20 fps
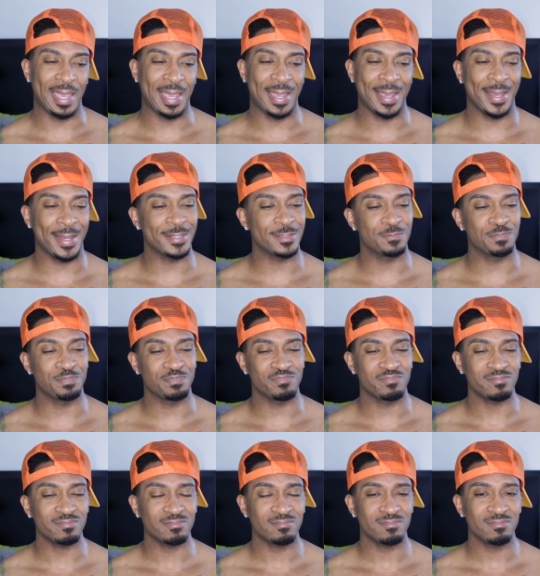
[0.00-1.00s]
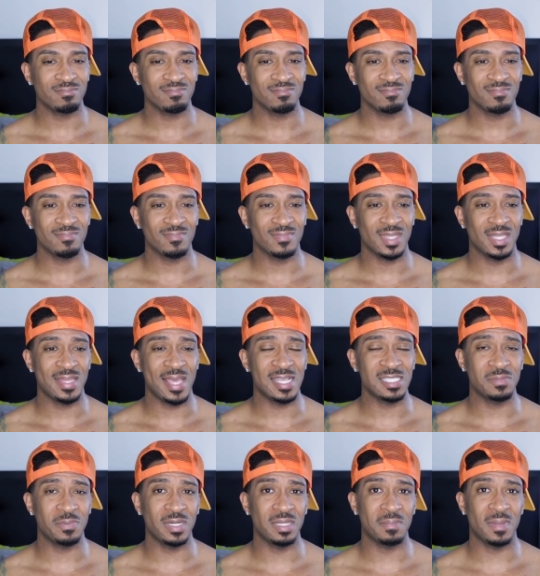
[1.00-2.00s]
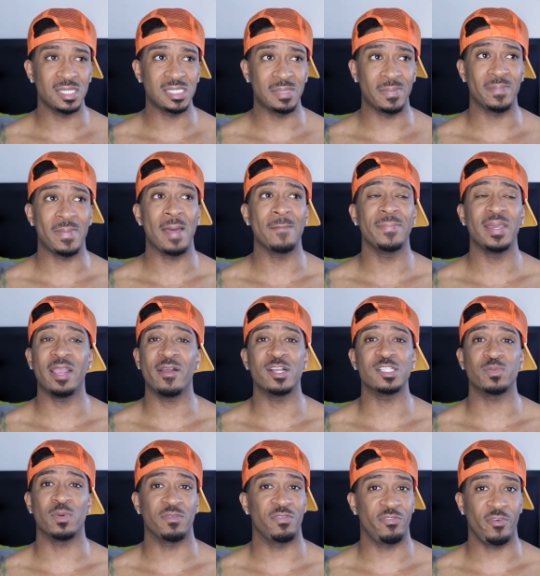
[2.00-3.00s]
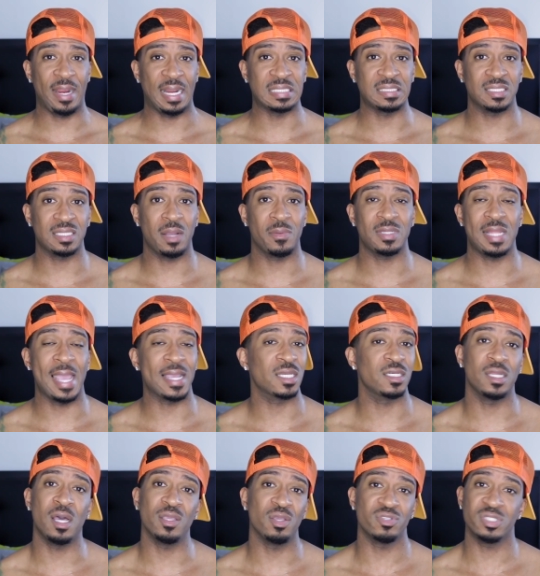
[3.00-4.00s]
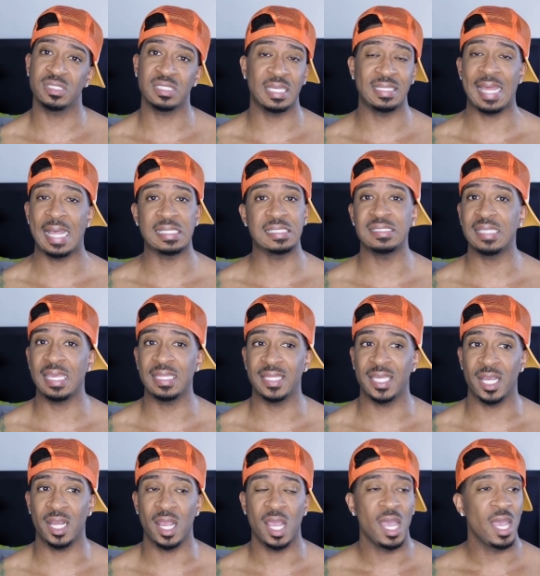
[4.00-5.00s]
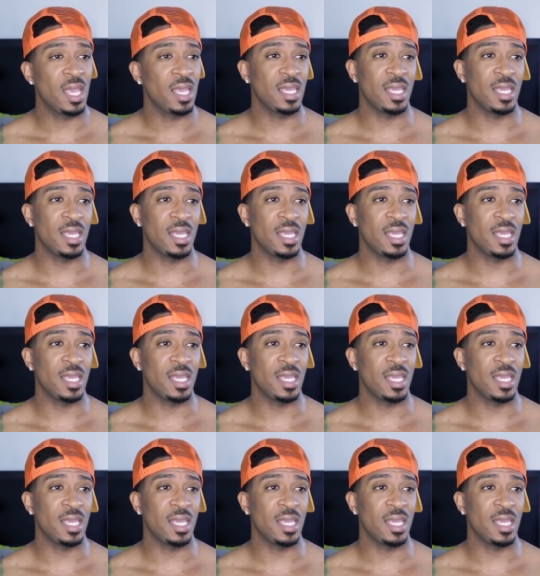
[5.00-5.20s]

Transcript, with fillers: And that's pretty much it. But my parents were frantic. They were like, no, you just cannot stay there.